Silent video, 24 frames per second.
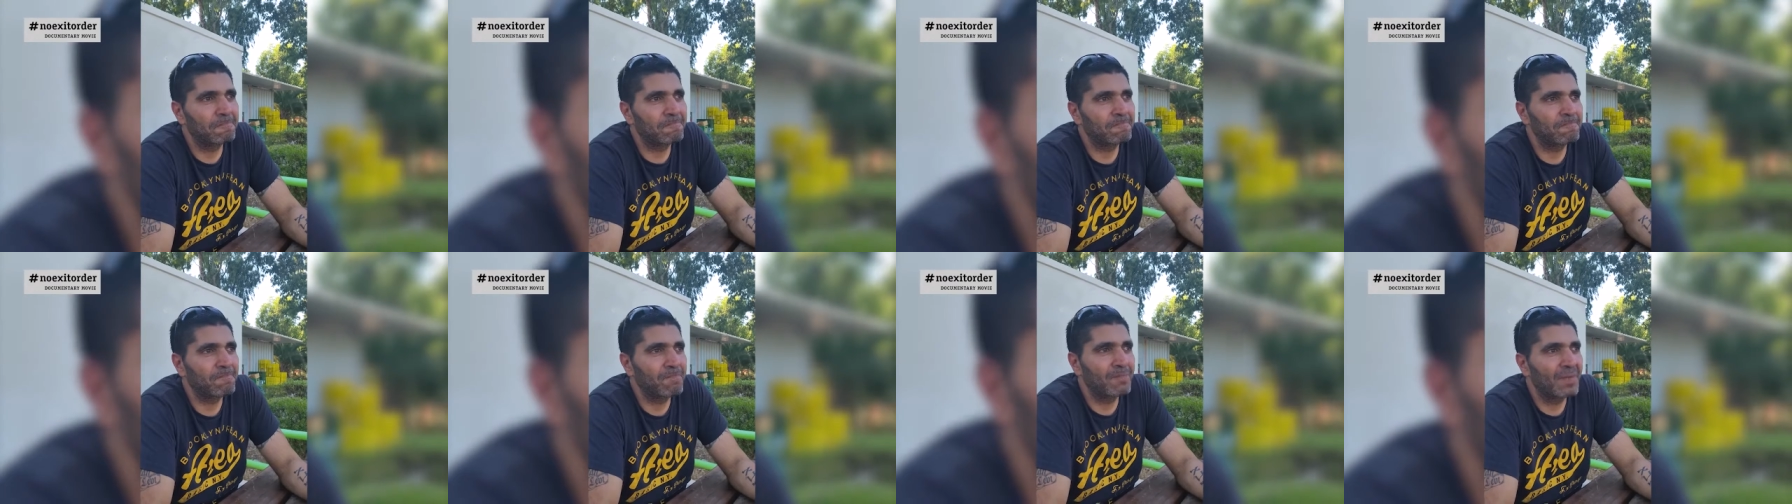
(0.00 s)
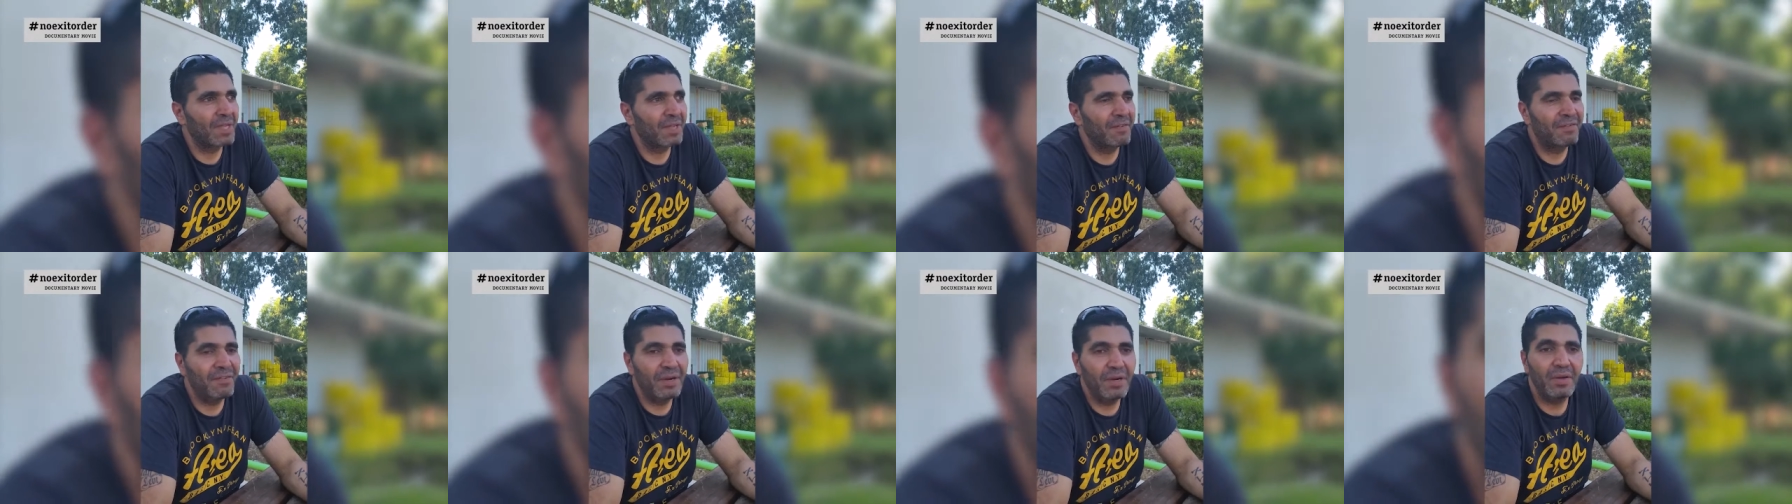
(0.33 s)
I
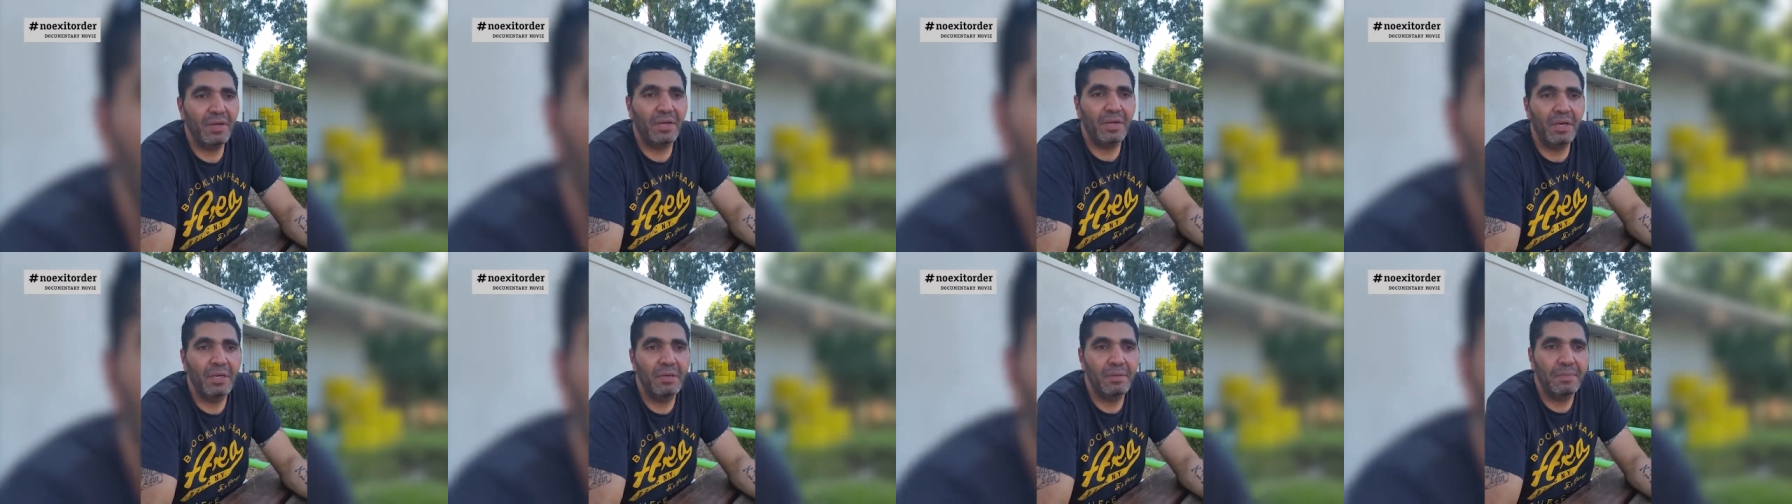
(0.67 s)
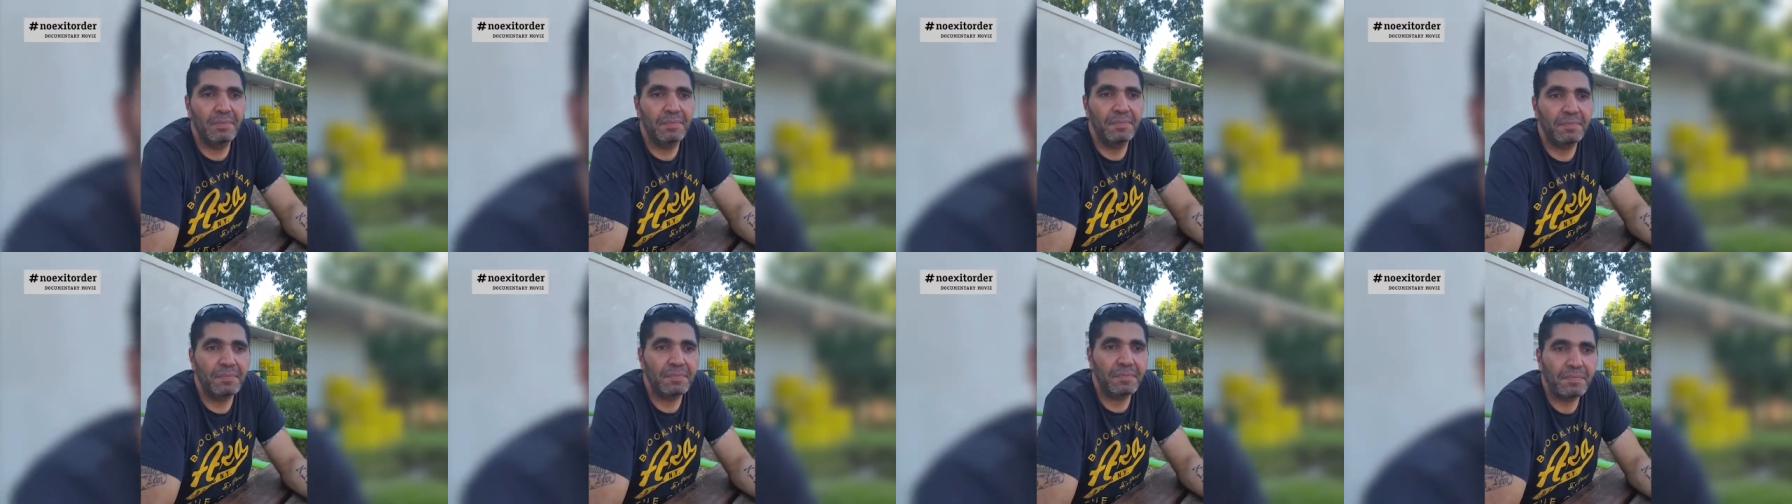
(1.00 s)
know many
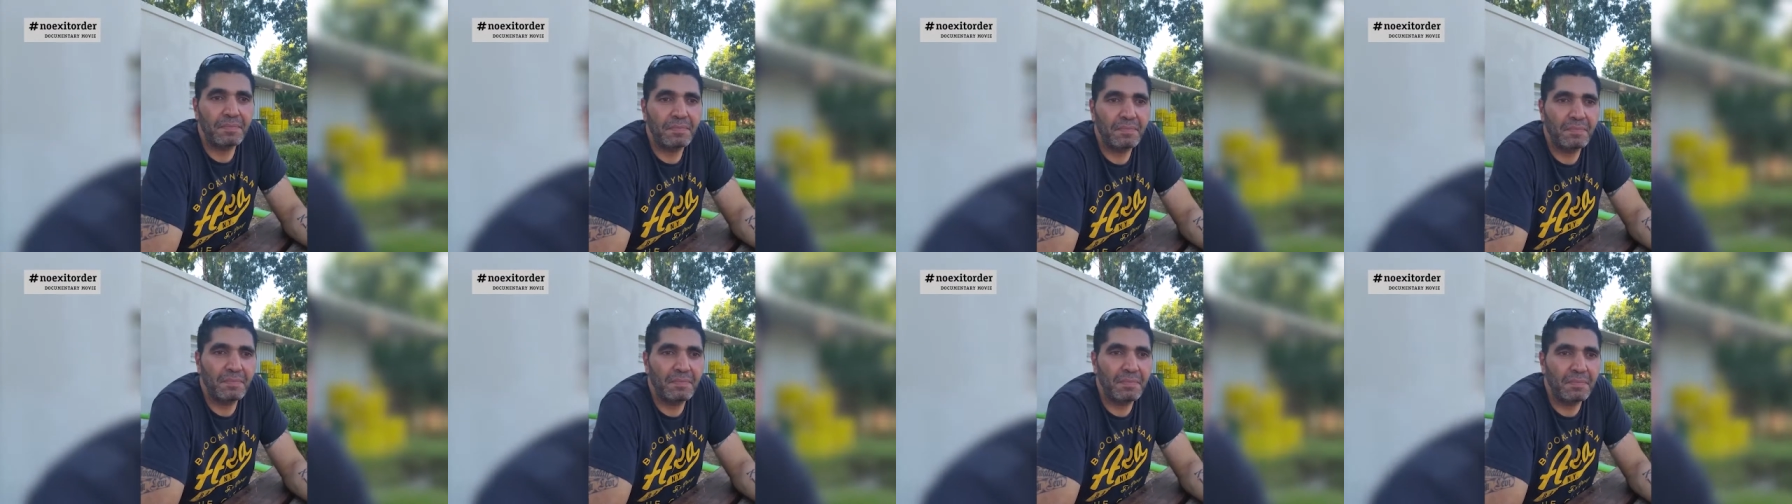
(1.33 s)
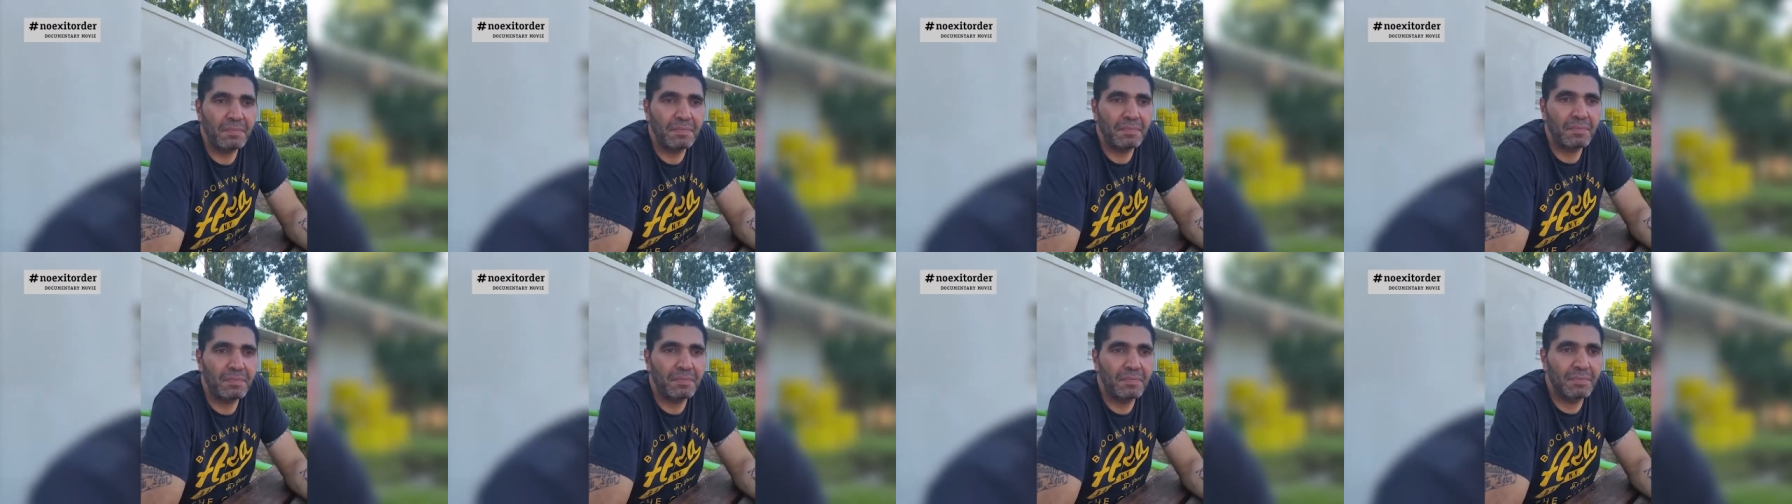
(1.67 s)
Israelis who think
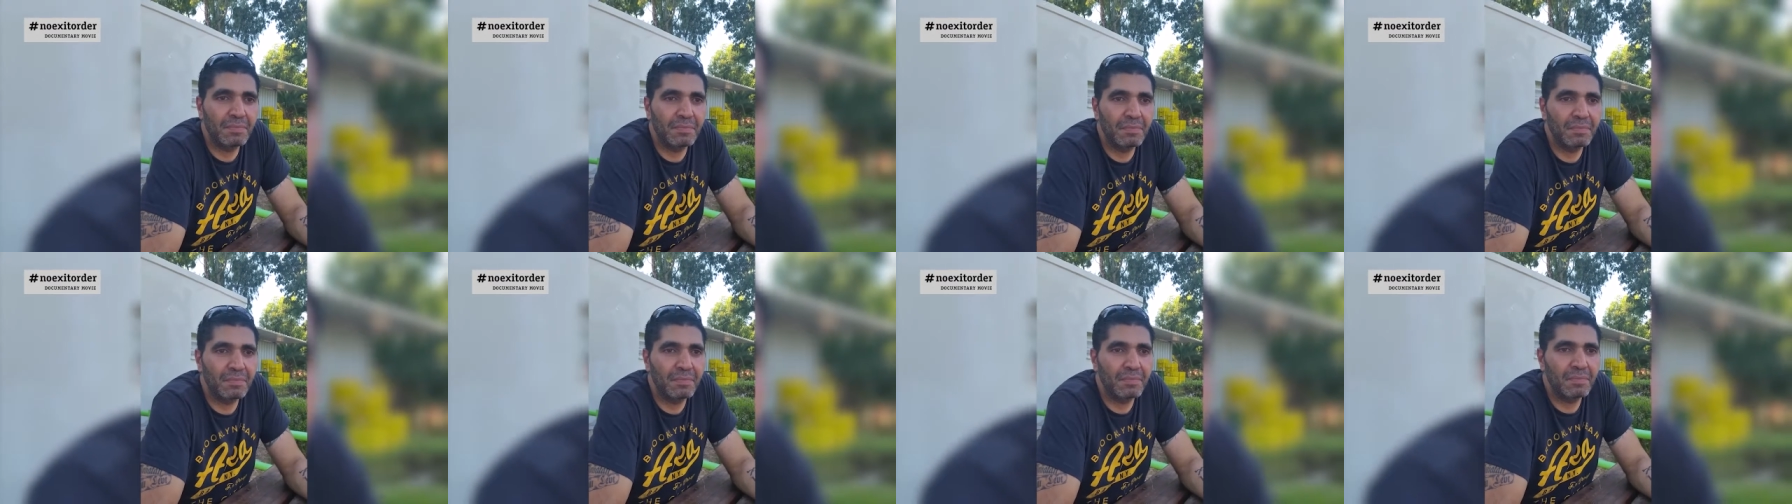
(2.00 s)
like you.